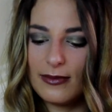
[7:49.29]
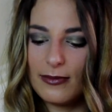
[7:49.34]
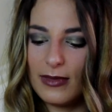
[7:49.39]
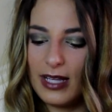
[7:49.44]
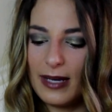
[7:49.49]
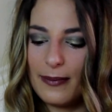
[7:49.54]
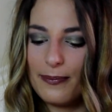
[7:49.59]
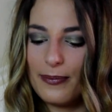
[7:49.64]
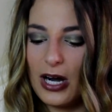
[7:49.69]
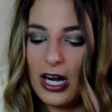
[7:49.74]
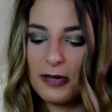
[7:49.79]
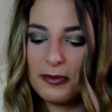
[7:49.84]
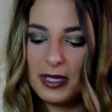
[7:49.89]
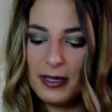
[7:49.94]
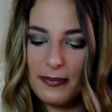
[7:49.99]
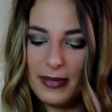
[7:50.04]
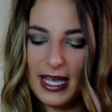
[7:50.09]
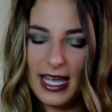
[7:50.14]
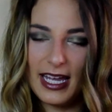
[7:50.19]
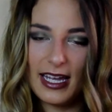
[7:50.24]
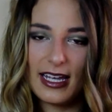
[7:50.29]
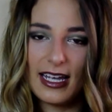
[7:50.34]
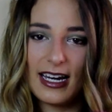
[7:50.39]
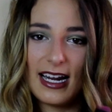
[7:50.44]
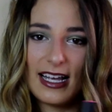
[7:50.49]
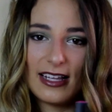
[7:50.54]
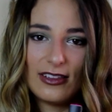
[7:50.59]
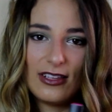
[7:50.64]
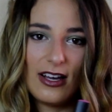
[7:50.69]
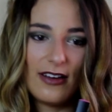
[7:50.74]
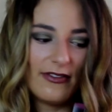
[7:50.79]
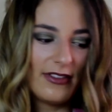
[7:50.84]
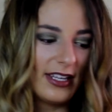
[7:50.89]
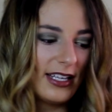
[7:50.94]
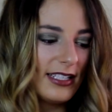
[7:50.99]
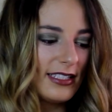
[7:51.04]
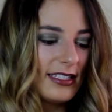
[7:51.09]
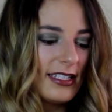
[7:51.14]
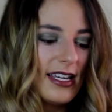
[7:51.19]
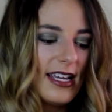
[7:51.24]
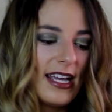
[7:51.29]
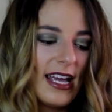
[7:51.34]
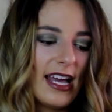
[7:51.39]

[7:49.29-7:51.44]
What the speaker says: like Barbie pink, and I love this.